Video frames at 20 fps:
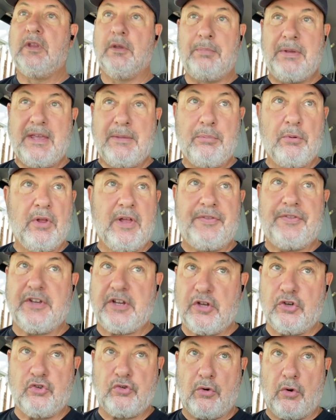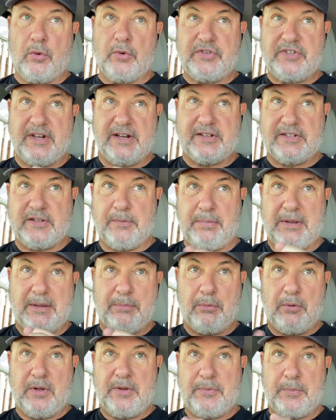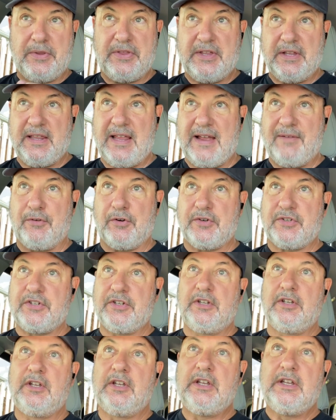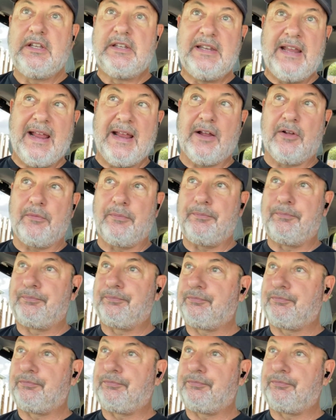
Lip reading: the people at the control sticks, the people at the levers. Now,